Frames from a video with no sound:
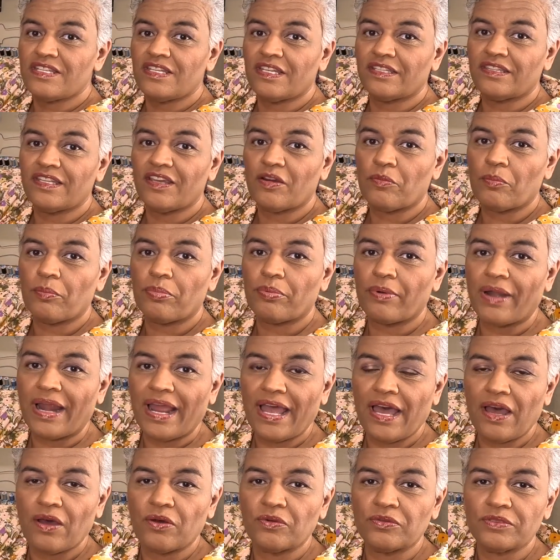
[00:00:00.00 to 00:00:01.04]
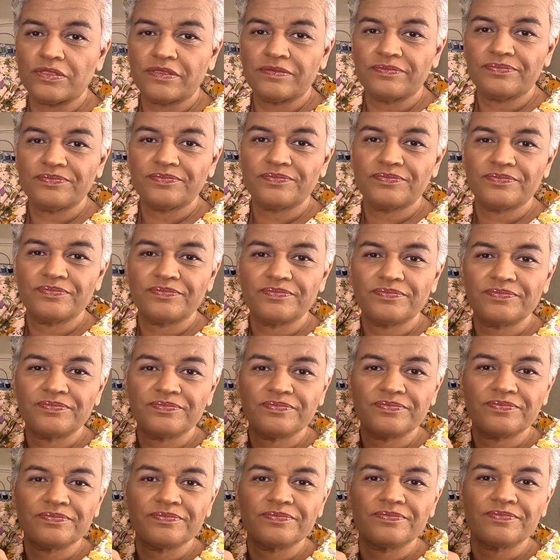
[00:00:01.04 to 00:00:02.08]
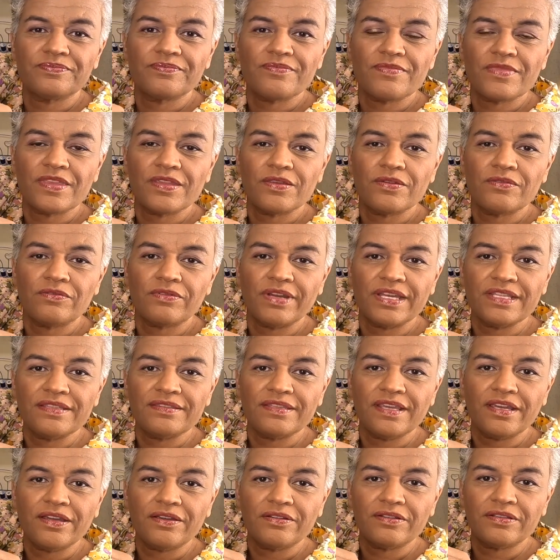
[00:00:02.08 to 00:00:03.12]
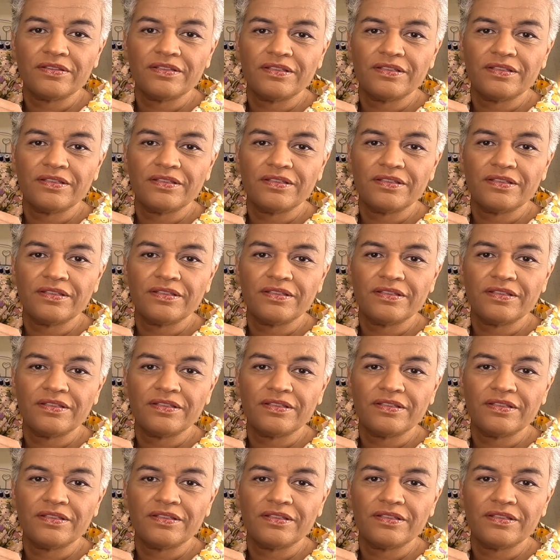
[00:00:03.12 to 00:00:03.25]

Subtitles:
that they're brown right there.